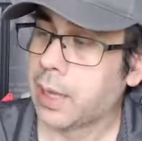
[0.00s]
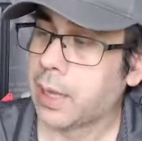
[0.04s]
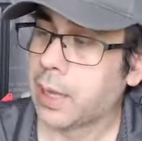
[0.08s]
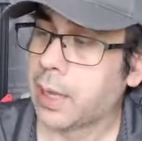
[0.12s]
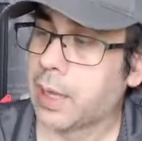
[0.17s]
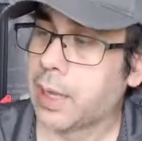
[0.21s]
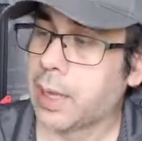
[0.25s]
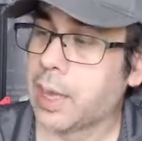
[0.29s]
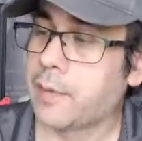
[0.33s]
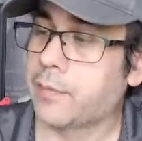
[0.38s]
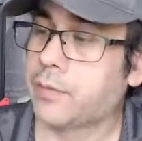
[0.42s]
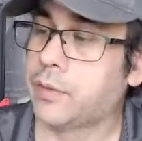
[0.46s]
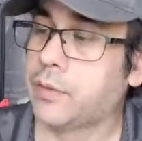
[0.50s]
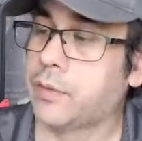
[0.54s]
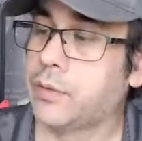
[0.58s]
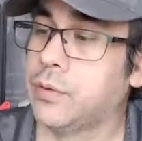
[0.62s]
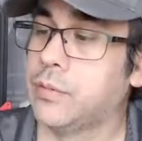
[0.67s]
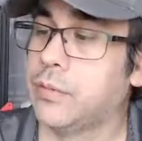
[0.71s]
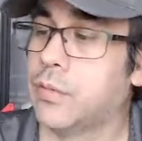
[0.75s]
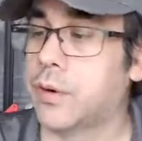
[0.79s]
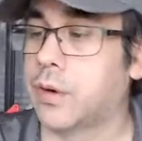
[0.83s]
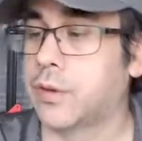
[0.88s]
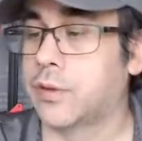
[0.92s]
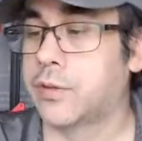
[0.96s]
I have to do
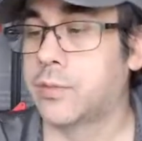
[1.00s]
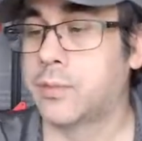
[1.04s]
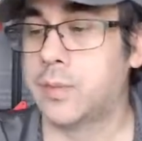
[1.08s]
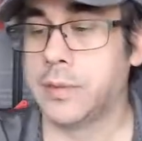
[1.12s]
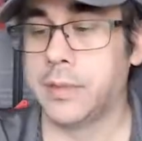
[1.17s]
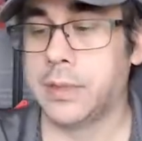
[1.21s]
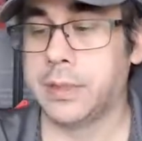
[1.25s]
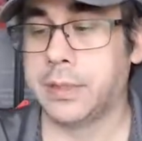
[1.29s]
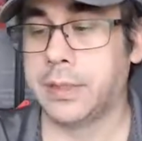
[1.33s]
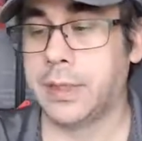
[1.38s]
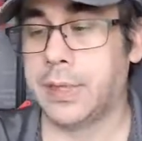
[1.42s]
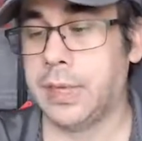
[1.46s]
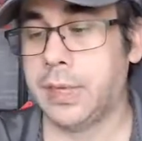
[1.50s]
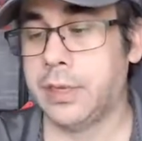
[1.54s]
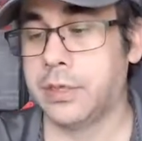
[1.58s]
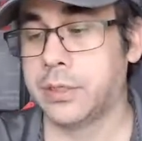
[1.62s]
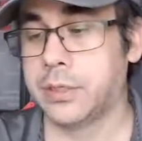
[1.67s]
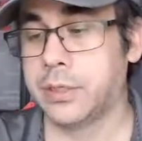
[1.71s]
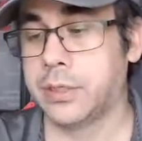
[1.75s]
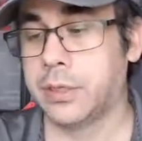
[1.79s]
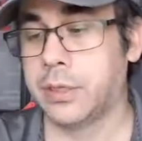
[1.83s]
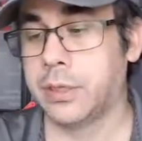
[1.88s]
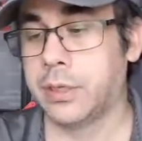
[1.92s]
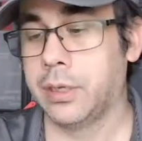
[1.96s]
more
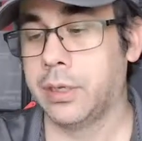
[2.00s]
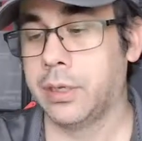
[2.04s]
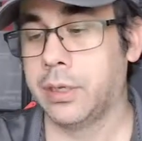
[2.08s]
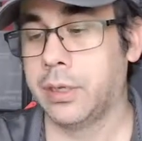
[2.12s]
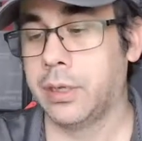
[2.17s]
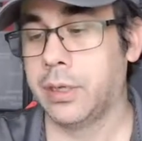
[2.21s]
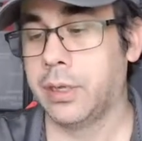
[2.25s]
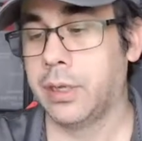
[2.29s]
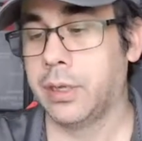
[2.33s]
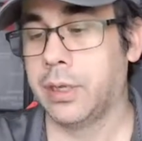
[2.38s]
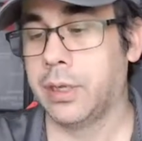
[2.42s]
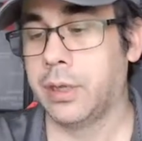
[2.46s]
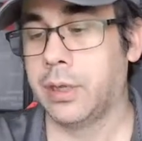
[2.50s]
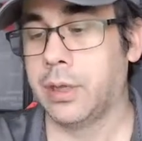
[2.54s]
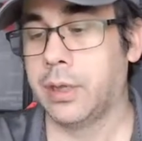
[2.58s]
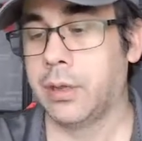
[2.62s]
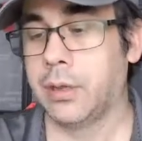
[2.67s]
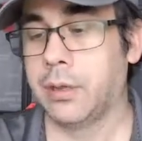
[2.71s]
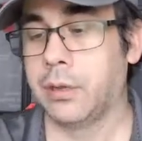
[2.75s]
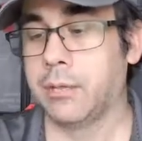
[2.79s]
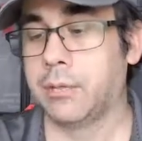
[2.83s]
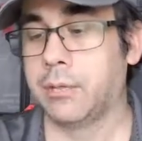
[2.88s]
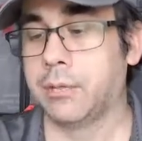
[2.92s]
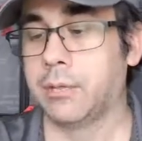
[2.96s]
experimentation.
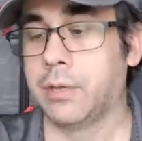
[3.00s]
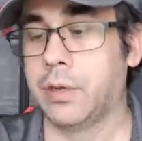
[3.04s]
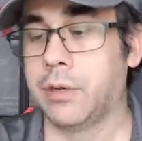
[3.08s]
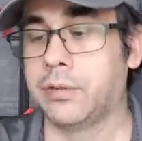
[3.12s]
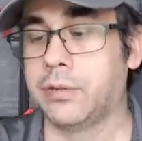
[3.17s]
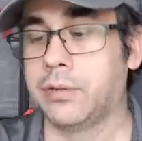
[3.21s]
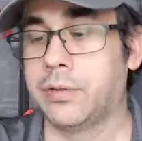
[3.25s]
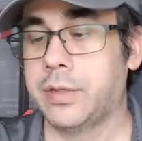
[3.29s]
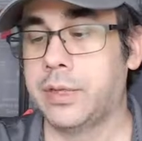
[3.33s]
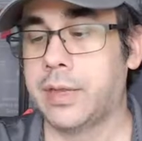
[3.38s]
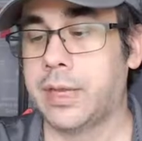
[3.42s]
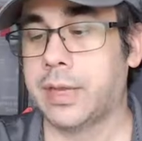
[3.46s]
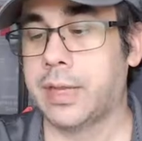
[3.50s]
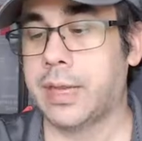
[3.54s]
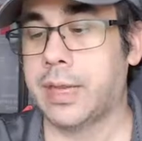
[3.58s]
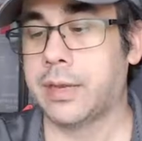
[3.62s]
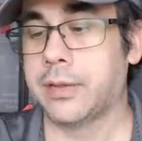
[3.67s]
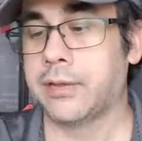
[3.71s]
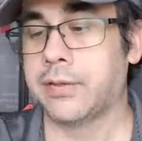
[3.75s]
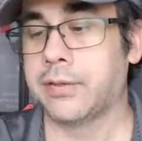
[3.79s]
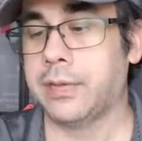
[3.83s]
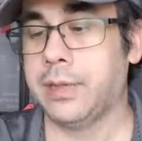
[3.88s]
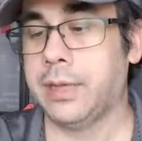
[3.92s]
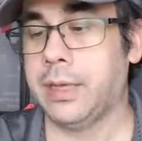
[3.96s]
Mostly I got to
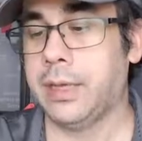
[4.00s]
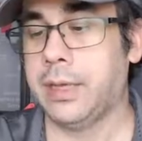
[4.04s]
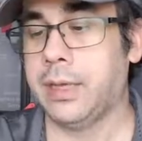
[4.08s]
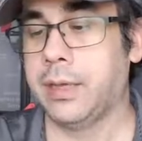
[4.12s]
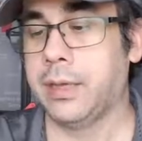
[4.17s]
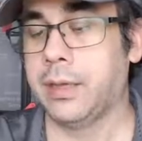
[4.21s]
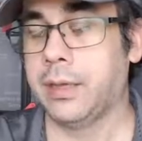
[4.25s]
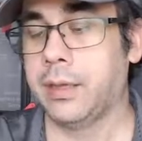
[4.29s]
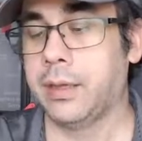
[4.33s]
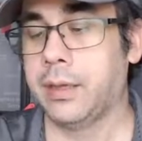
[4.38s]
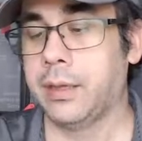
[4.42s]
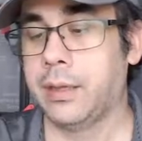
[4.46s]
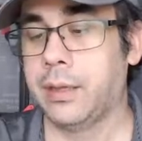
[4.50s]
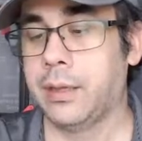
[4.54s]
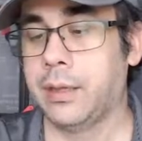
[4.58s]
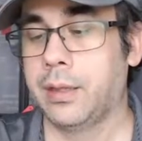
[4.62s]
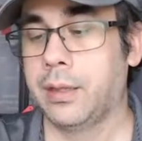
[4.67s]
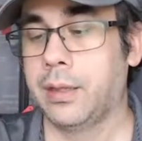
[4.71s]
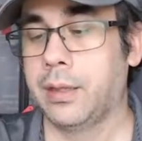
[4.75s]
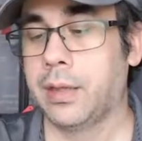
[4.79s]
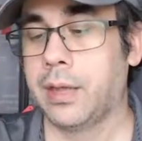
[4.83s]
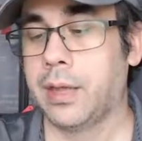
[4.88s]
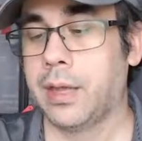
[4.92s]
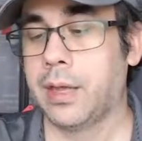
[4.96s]
see
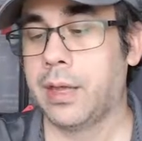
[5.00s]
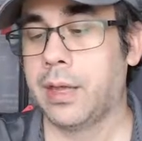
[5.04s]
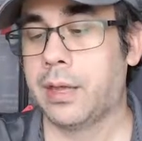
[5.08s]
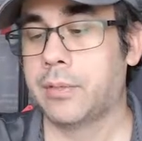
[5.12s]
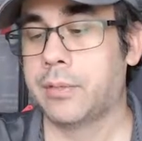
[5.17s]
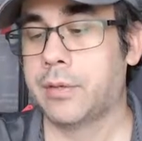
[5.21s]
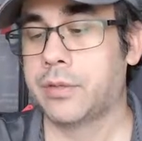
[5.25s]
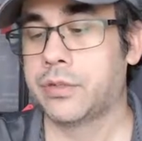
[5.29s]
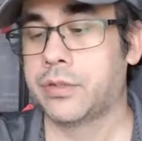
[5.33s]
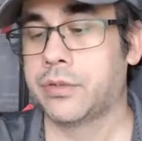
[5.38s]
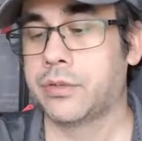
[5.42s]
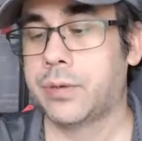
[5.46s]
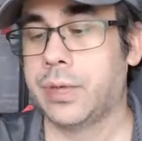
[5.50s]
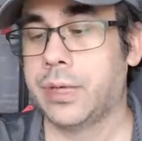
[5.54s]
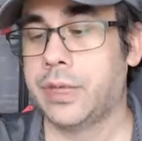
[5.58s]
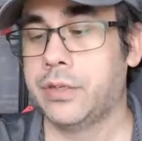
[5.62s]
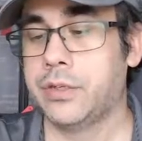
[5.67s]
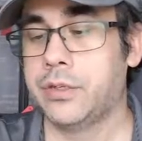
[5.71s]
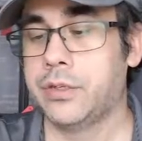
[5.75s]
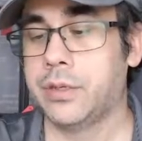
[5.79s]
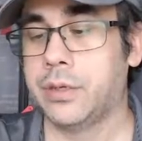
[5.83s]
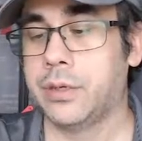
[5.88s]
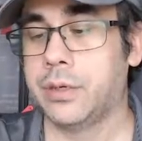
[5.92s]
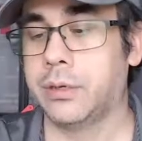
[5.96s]
how much
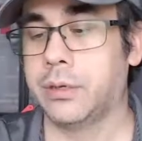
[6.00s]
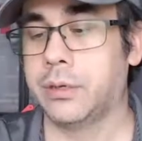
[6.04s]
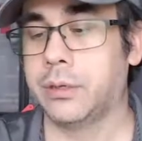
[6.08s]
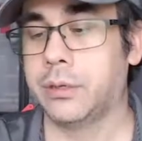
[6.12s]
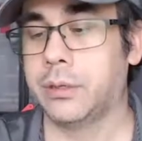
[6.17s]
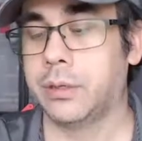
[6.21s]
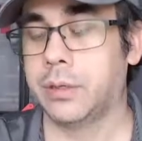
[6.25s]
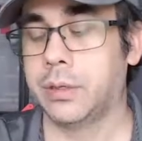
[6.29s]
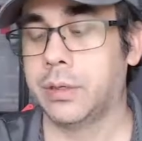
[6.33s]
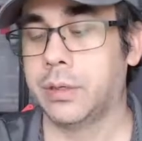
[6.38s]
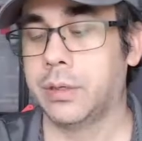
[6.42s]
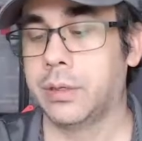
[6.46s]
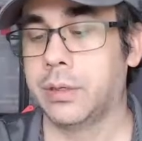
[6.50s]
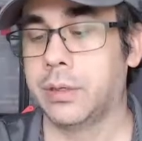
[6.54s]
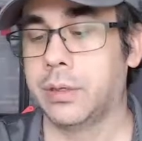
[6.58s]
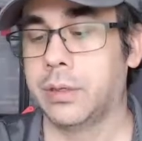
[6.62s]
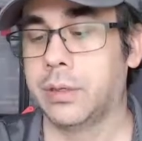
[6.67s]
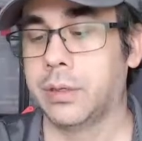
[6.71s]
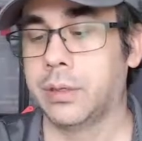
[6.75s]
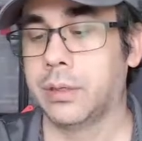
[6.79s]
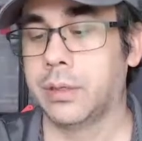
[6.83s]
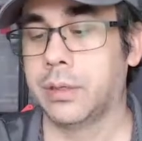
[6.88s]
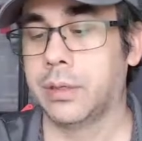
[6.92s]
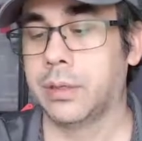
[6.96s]
ratio
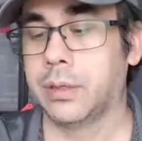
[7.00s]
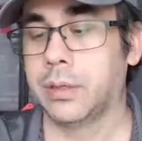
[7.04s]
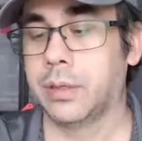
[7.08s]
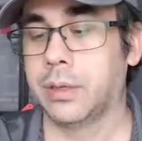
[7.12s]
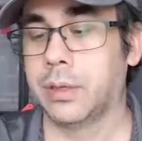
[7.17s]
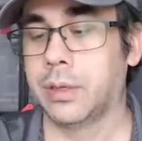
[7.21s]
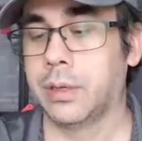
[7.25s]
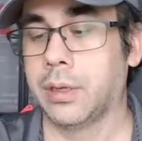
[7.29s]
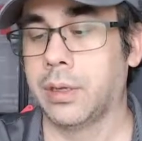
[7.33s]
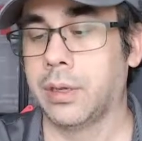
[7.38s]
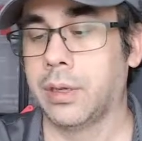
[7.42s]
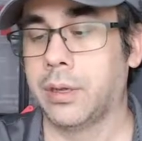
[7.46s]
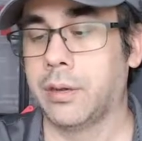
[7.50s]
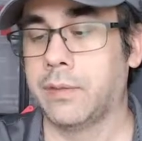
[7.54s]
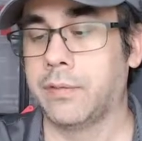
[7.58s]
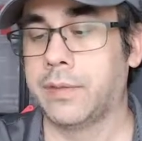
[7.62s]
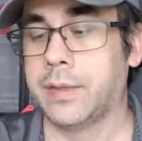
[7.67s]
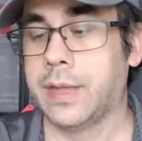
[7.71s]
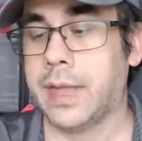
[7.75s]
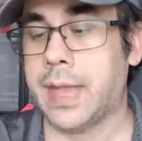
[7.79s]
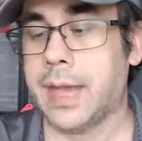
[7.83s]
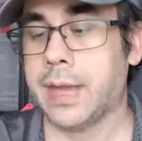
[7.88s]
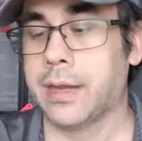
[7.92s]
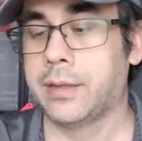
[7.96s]
of
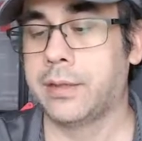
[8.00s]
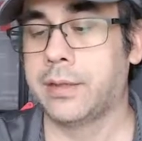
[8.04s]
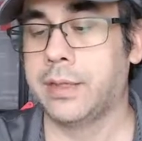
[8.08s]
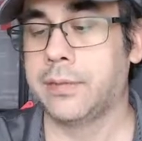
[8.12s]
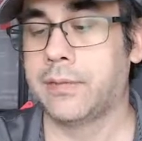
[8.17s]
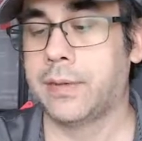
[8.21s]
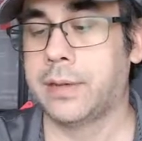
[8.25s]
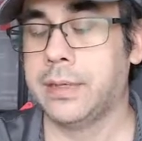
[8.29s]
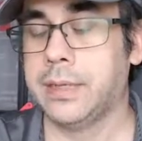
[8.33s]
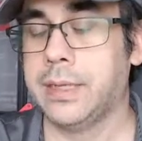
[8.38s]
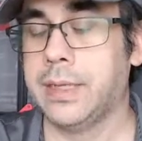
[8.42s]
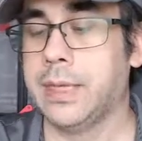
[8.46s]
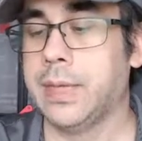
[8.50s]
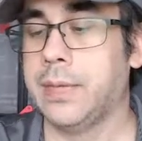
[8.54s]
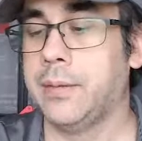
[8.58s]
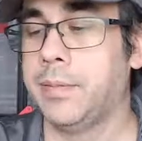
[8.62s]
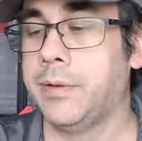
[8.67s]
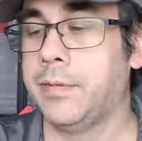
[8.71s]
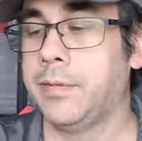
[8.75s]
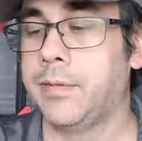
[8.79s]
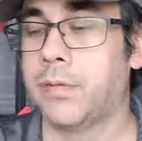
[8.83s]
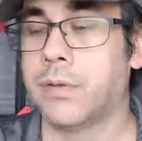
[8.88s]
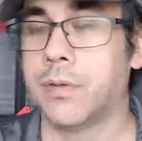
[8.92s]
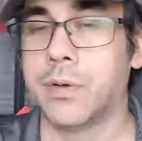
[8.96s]
the additive I need
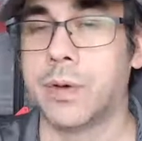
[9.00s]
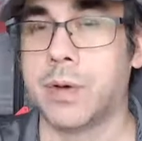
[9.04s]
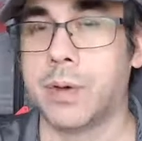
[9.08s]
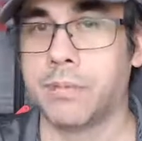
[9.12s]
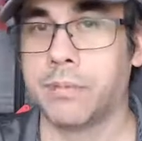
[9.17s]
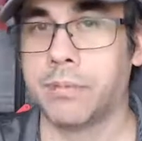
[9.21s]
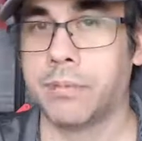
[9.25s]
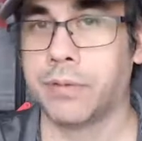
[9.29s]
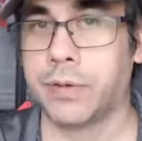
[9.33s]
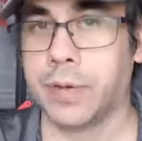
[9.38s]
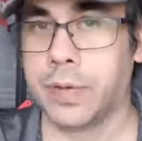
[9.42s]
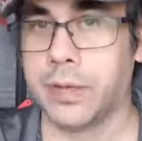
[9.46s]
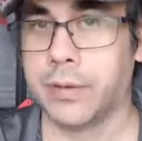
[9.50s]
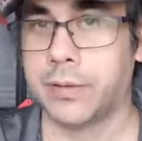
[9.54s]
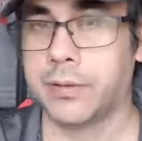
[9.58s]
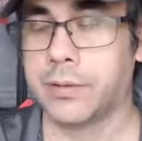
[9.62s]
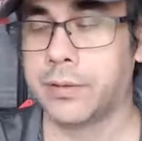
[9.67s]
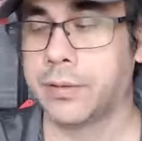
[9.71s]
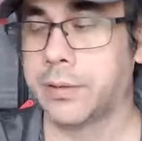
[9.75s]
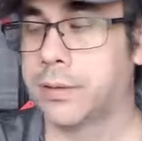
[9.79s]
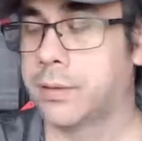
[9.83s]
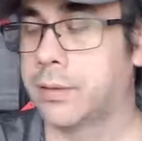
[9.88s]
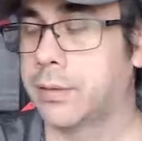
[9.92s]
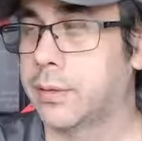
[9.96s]
before it
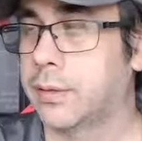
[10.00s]
breaks.